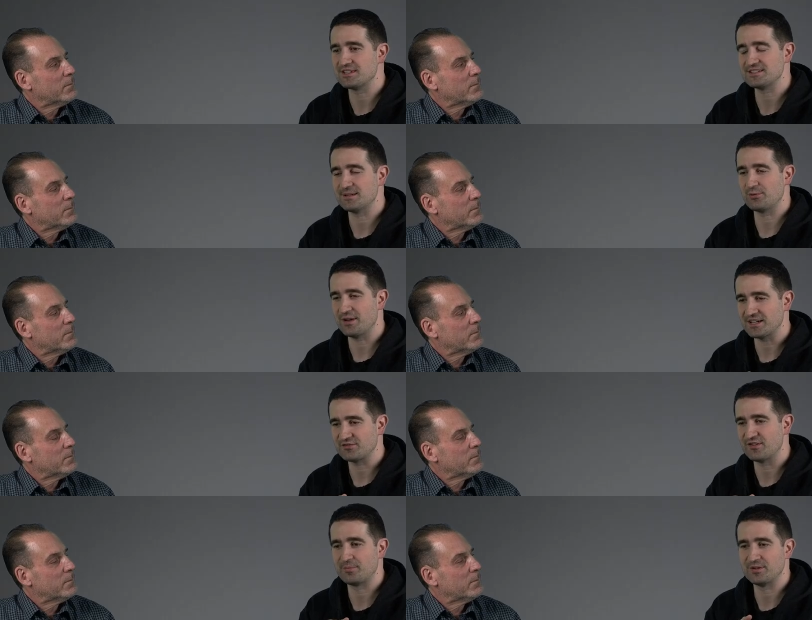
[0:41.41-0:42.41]
Speaker 1: this and the
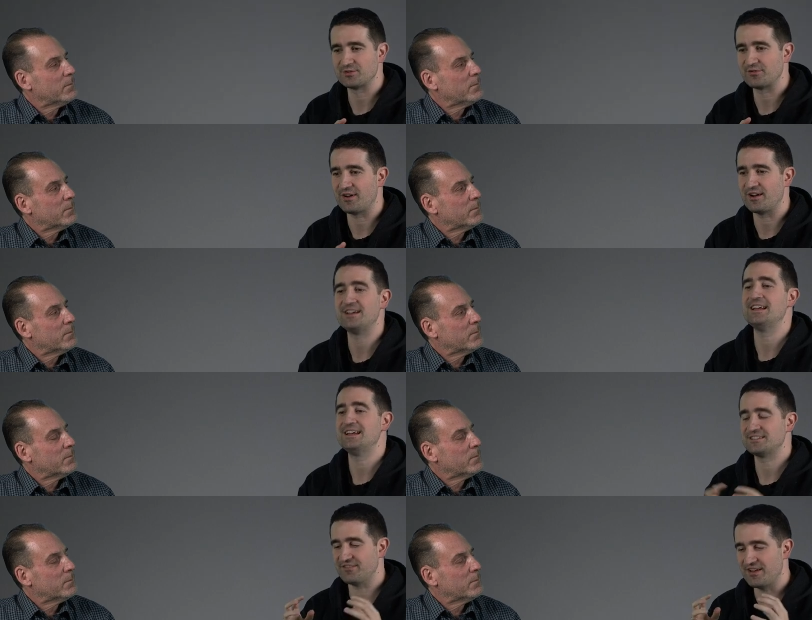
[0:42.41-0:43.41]
products we have built so far,
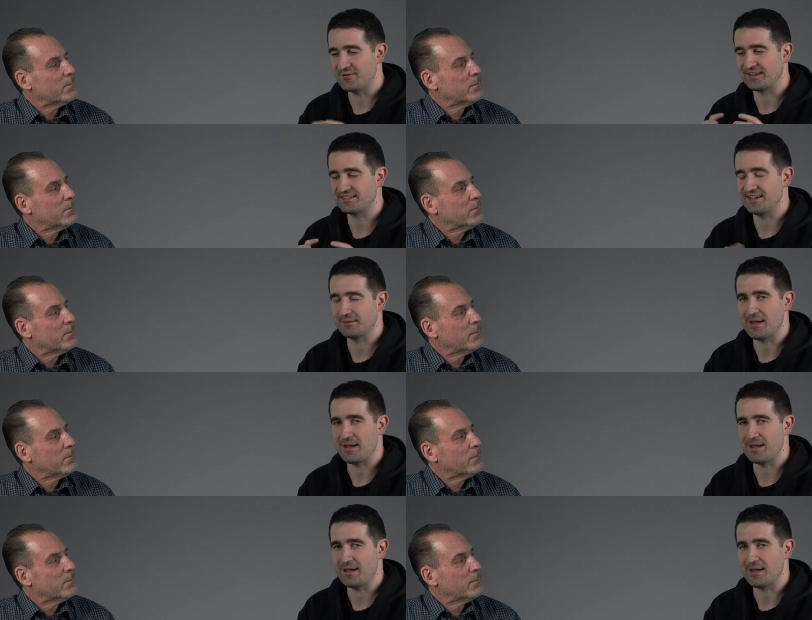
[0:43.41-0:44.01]
it's a very exciting